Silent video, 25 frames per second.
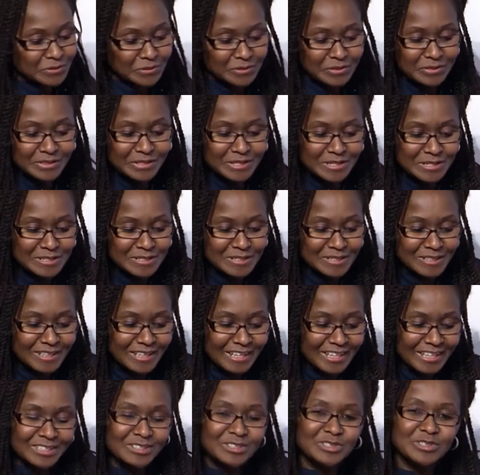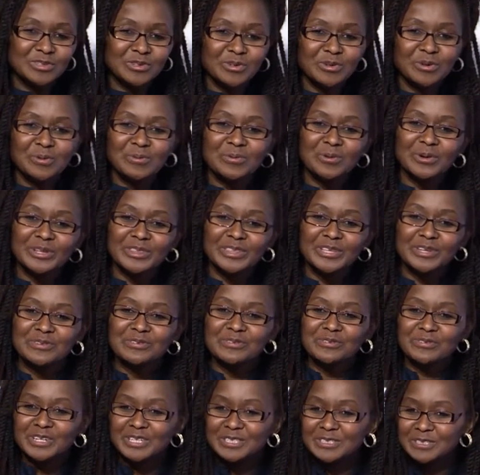this slide show what the
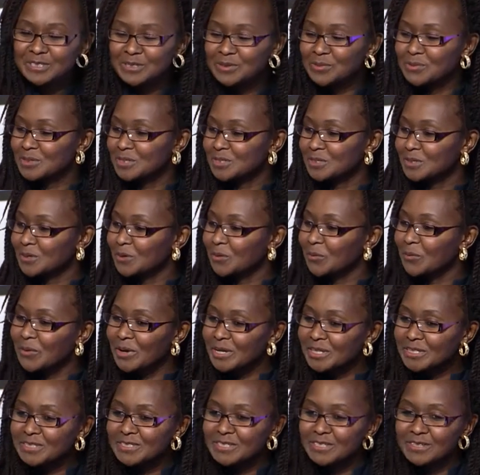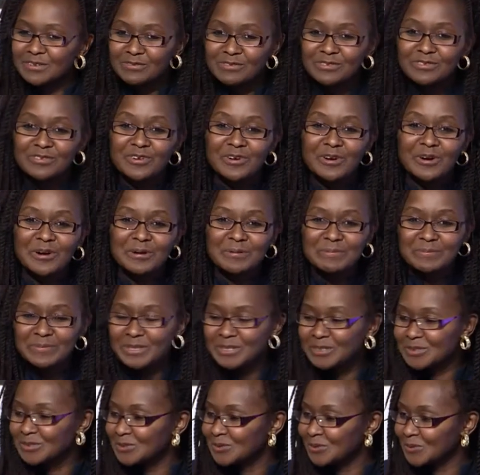university was requesting from
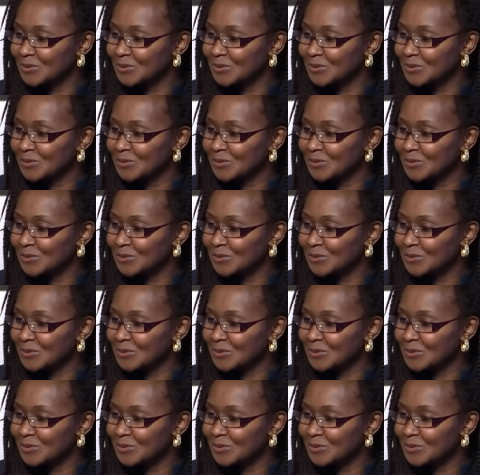the two